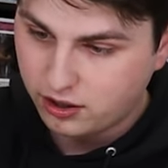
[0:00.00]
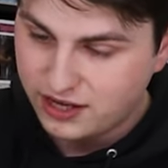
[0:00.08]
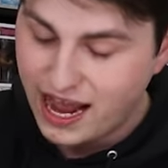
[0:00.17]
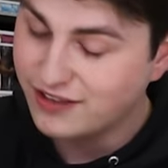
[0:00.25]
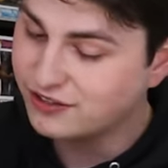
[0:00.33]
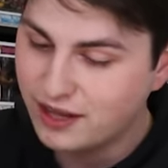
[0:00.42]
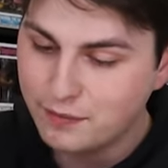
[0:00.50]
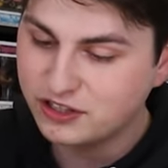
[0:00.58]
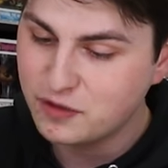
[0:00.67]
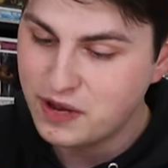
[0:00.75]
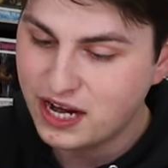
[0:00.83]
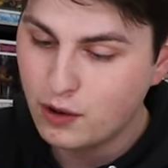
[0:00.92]
Yeah, so that must
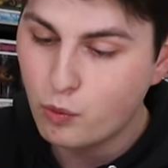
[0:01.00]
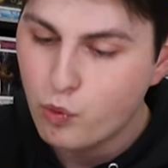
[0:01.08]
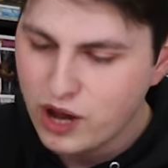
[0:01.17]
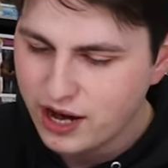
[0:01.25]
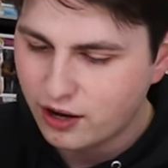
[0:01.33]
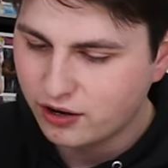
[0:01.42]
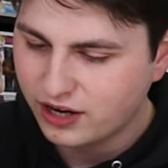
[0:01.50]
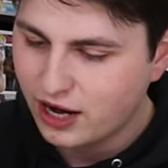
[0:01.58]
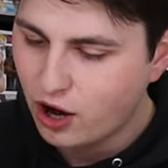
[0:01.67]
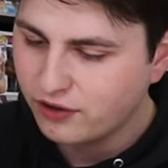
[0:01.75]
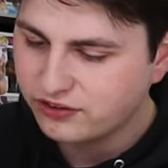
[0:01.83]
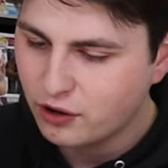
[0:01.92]
have been it. Weird.
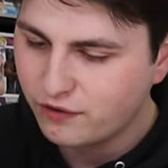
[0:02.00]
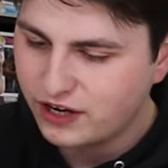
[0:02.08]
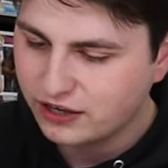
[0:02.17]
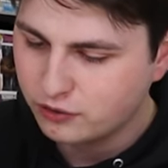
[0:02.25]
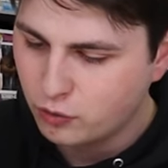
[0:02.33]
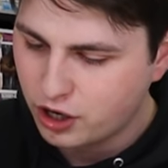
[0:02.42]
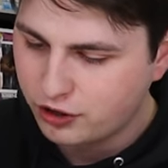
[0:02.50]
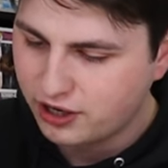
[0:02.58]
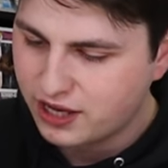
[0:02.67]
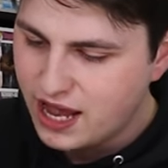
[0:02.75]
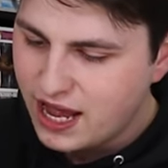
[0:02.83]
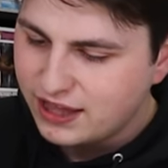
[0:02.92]
And also, if you guys are
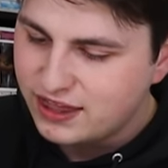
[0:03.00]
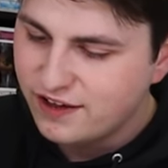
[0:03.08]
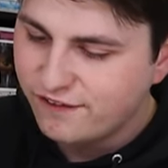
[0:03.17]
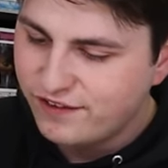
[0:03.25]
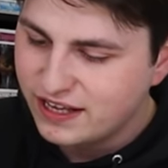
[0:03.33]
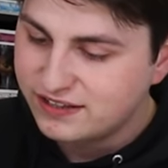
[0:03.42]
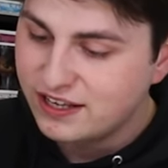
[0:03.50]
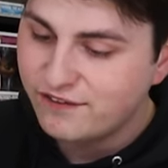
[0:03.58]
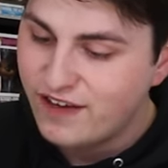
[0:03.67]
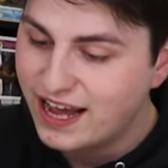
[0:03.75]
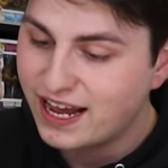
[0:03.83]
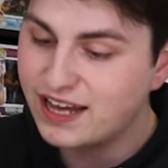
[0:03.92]
wondering, the
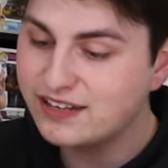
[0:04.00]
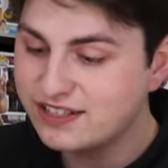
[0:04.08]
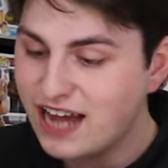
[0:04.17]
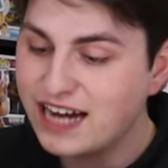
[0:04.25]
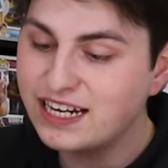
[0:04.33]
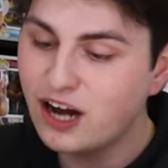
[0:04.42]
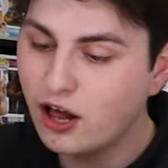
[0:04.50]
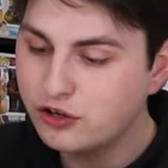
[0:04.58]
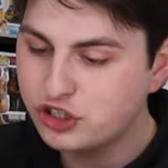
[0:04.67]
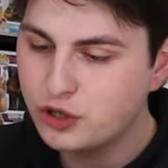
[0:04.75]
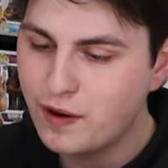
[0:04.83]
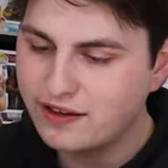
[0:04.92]
Vincent Vega is
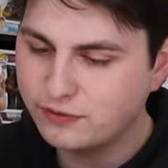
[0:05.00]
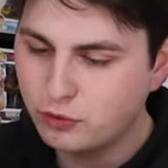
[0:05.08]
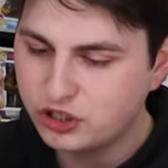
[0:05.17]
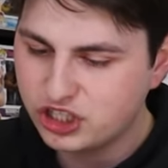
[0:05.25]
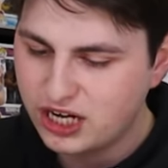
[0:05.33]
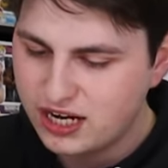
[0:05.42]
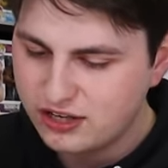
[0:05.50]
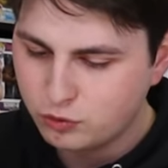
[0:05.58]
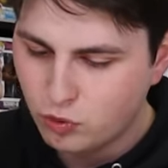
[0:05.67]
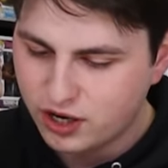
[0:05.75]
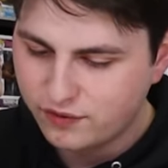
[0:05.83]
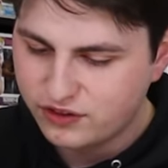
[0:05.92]
$90 US, which is
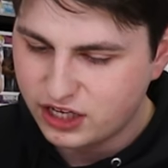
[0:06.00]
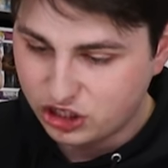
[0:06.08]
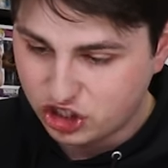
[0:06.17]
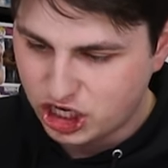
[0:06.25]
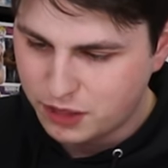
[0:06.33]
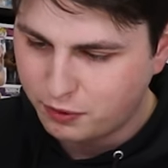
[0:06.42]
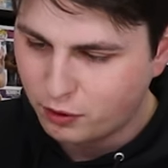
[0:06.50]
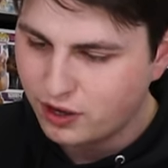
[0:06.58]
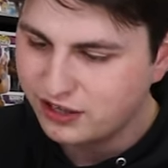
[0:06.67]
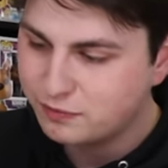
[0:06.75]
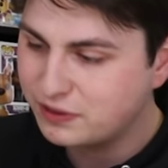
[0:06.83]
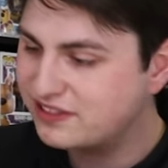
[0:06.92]
one of the cheaper
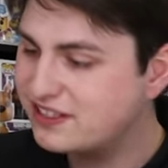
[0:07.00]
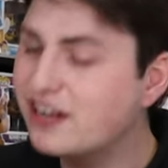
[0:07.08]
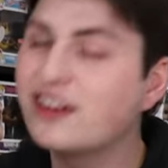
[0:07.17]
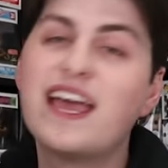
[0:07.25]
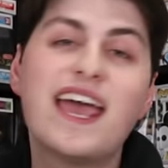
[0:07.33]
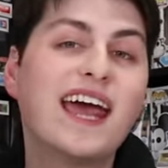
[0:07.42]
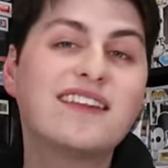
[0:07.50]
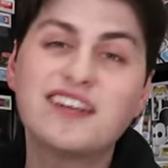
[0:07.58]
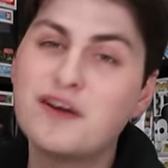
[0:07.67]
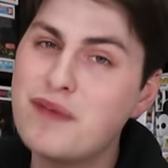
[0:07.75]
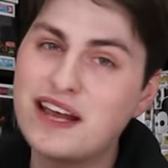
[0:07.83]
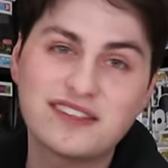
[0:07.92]
ones, but still, it's
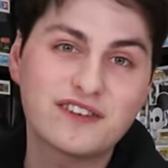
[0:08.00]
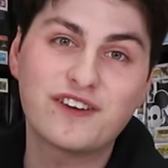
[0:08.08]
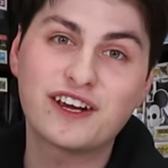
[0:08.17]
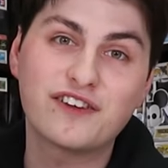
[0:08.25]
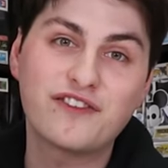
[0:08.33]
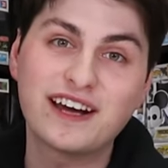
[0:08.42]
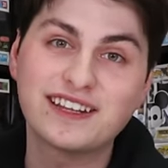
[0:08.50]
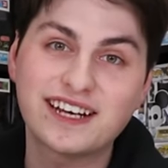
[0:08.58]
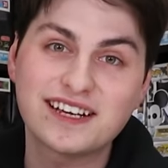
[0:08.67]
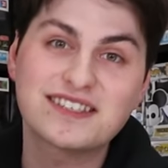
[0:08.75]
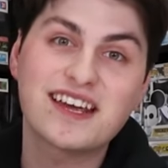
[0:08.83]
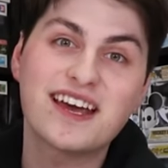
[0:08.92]
an amazing figure to find,
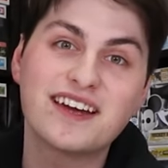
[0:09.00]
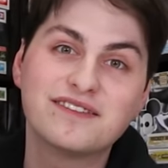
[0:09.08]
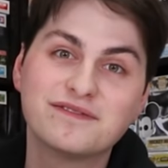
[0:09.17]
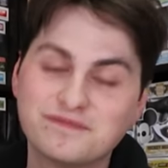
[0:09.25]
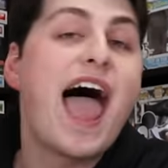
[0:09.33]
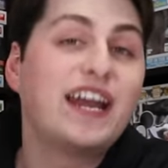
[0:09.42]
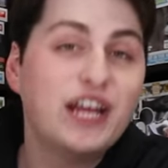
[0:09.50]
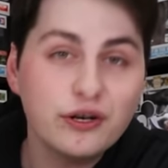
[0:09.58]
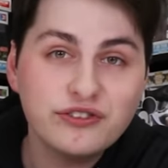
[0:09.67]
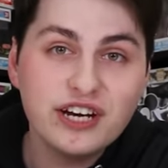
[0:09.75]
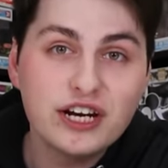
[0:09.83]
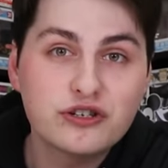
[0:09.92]
like I said. And
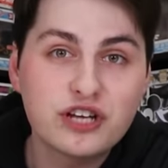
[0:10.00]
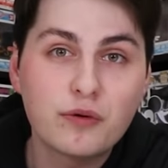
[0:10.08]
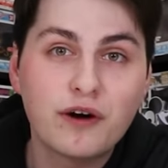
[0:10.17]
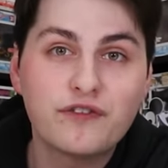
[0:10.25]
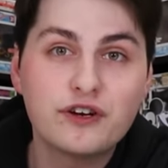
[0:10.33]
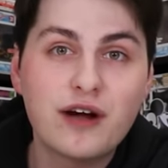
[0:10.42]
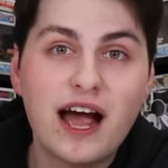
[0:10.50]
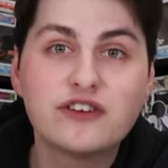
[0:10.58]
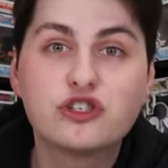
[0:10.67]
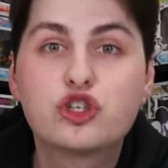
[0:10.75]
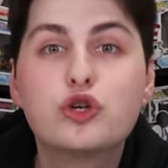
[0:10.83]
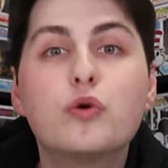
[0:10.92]
here's an interesting one for you
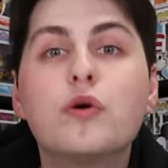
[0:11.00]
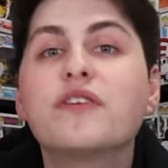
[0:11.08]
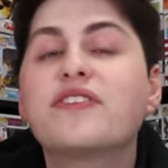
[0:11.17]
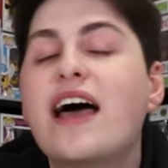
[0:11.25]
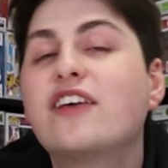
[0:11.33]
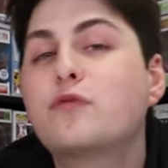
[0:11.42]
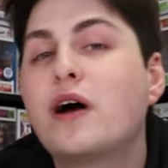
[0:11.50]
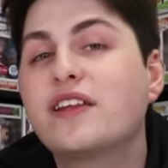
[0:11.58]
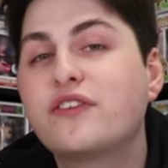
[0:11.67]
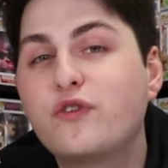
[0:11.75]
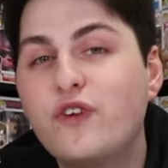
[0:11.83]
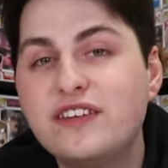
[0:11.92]
guys. Jules, as well
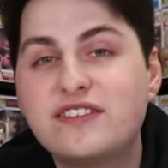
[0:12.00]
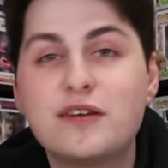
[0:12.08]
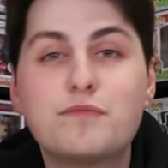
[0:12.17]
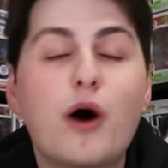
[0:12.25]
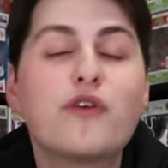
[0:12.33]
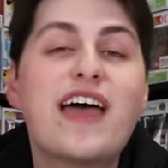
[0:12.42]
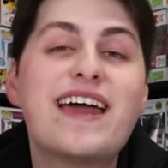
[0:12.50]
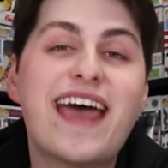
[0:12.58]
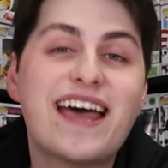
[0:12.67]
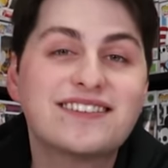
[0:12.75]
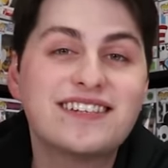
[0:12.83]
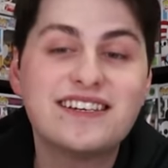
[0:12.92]
as Vincent, both had
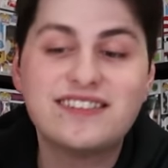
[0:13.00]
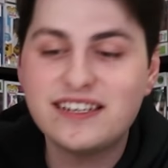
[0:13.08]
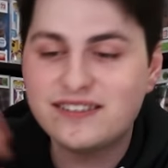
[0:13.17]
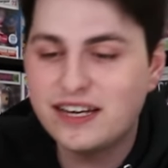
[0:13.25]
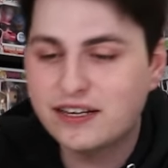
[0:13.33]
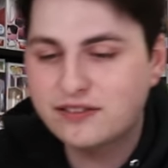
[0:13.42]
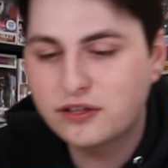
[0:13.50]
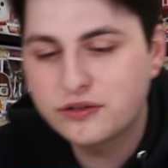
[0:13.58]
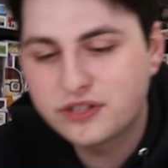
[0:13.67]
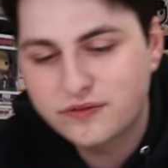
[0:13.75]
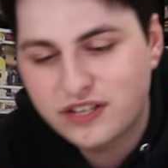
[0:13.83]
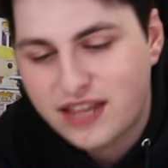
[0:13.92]
SDCC
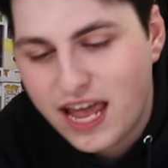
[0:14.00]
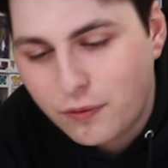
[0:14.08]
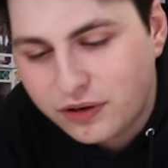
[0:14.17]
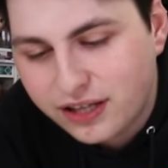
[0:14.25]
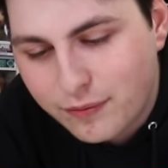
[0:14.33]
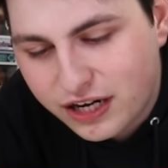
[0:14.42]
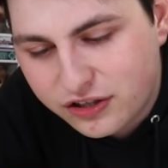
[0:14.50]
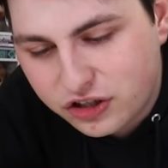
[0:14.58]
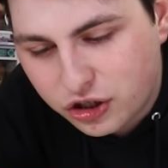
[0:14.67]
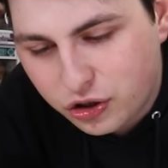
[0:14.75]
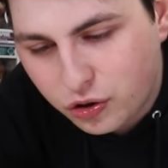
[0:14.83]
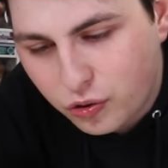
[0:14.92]
exclusives, and they were limited
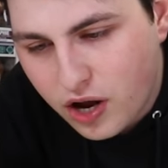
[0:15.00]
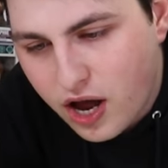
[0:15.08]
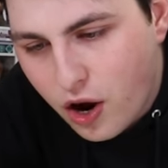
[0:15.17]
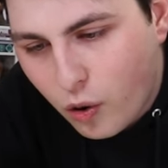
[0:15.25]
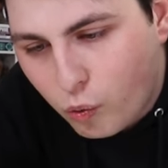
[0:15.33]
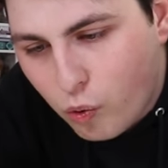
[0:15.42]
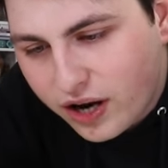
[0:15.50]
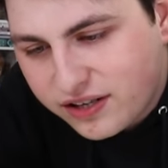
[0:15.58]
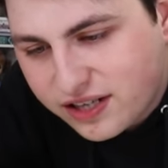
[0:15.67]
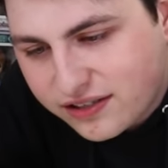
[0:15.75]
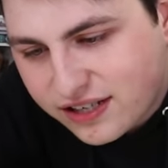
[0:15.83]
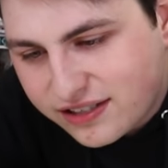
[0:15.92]
to,
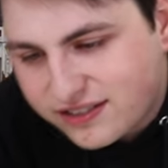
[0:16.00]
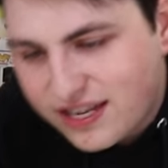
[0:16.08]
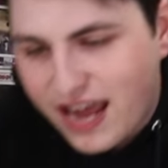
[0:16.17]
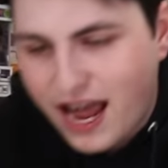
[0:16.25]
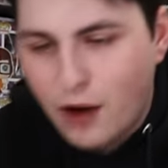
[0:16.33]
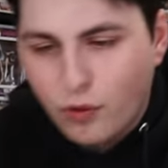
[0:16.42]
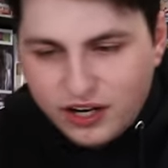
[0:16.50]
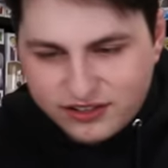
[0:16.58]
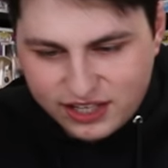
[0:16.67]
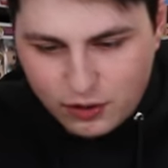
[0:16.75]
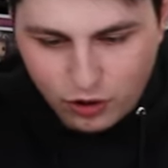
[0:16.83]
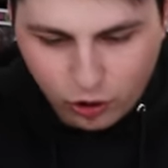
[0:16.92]
what does it say? I want to
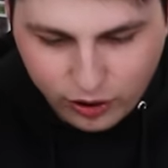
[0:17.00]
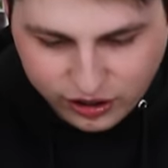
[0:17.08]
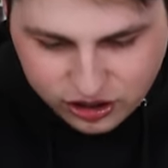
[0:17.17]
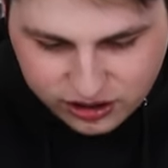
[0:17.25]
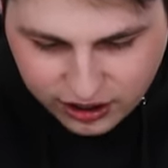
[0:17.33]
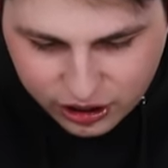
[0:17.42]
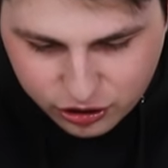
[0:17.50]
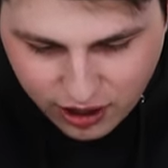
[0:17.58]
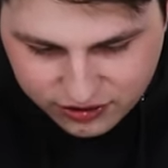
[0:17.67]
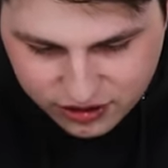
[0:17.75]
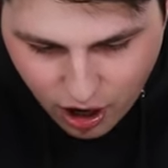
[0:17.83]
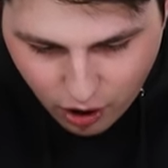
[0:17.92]
see real quick, just to let you
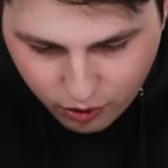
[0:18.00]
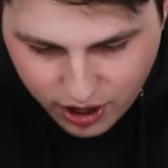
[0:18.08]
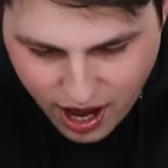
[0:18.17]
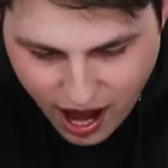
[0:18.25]
guys know.